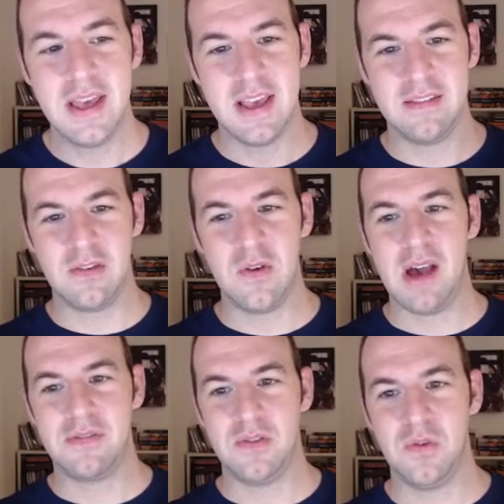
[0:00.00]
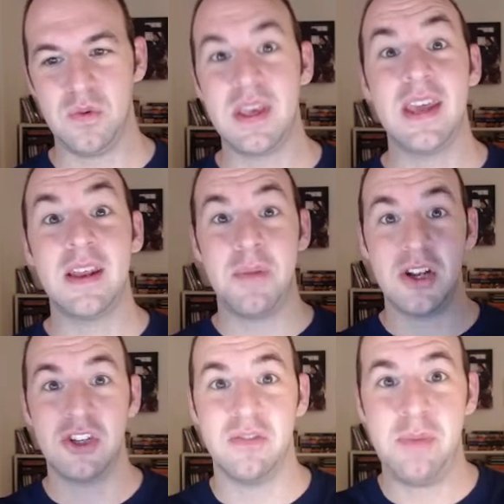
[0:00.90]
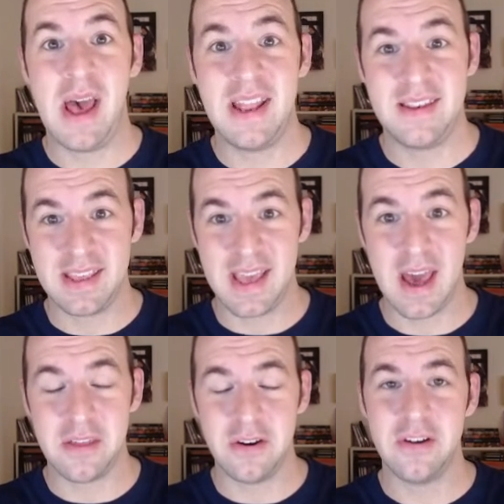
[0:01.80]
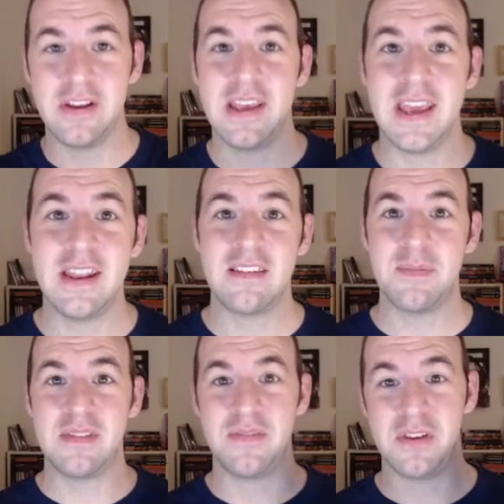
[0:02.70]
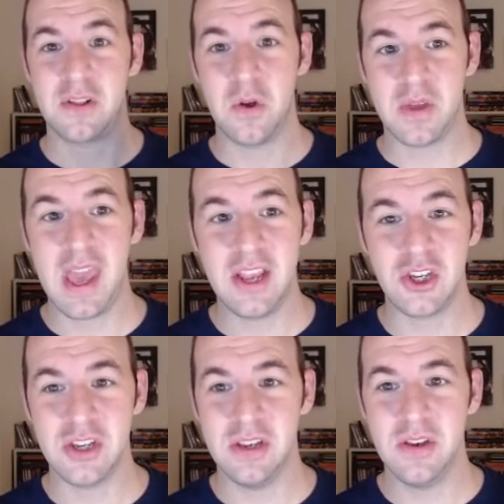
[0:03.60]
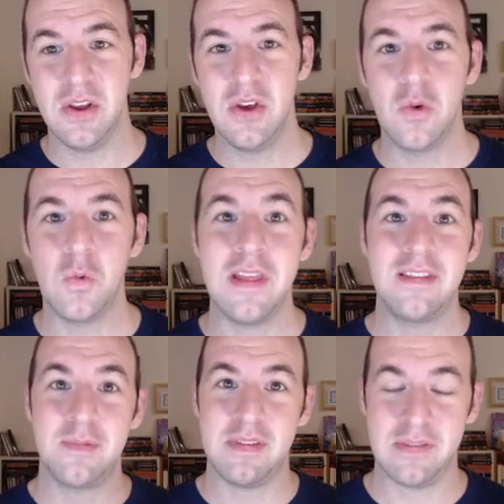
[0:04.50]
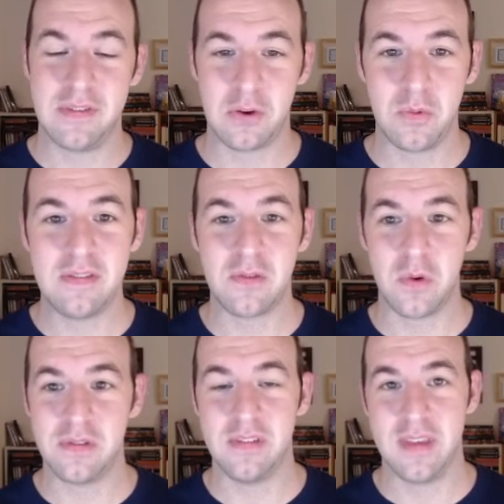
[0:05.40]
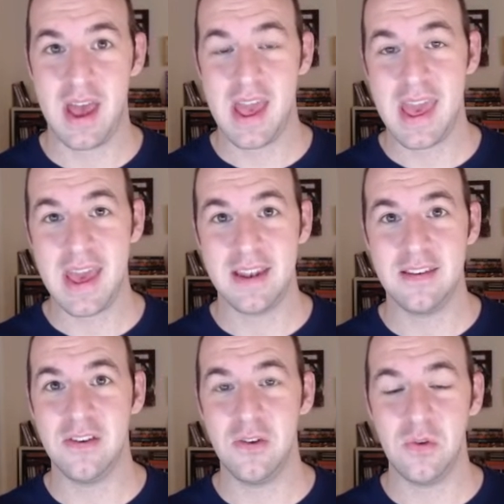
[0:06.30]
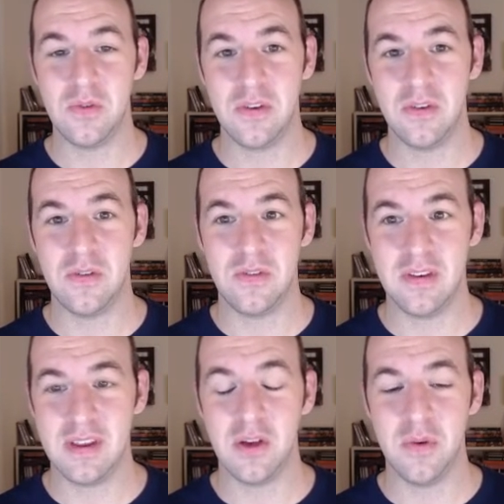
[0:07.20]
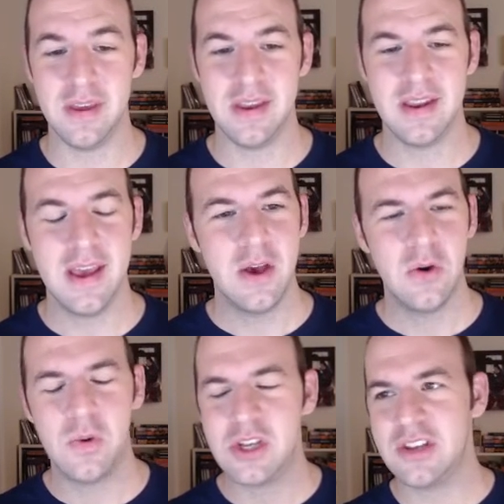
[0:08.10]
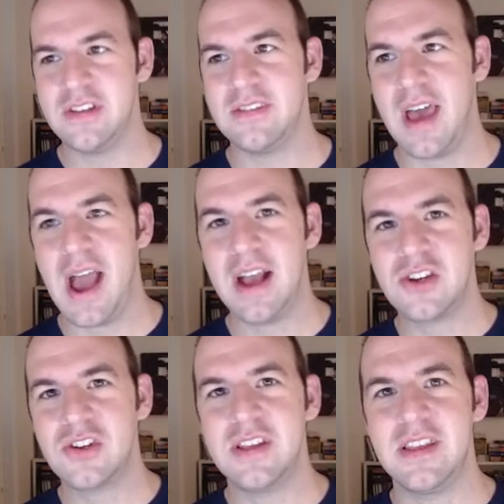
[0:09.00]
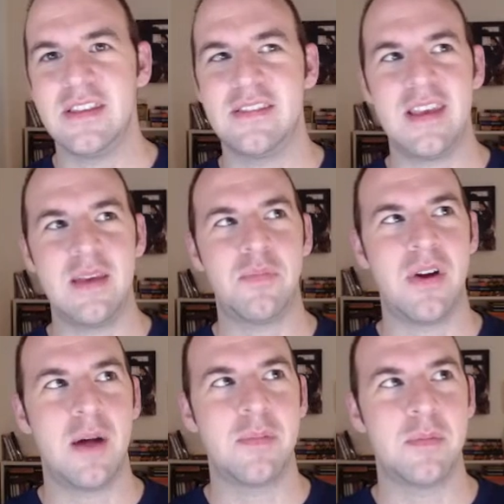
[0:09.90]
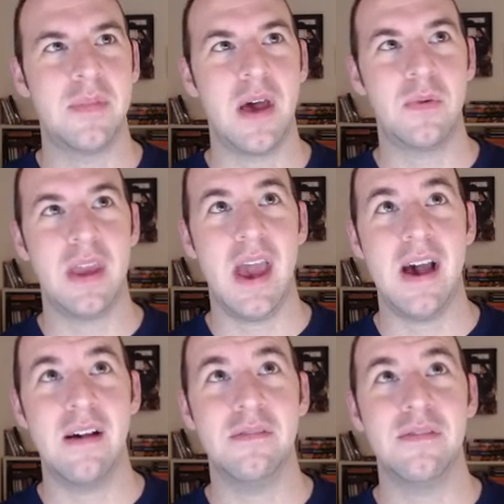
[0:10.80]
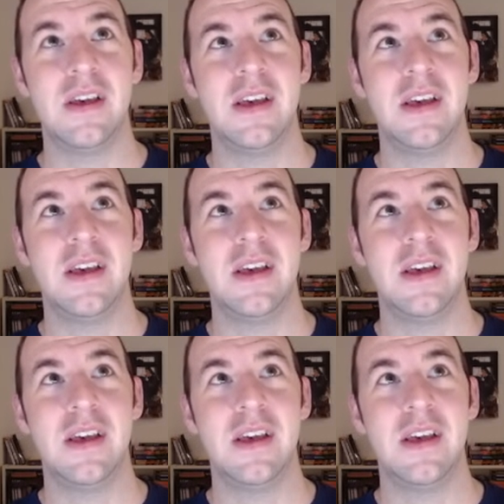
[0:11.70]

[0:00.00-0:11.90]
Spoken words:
is you have to get a bunch of PET together in a specific location with specific resources at hand to deal with it, which is actually the same problem that we have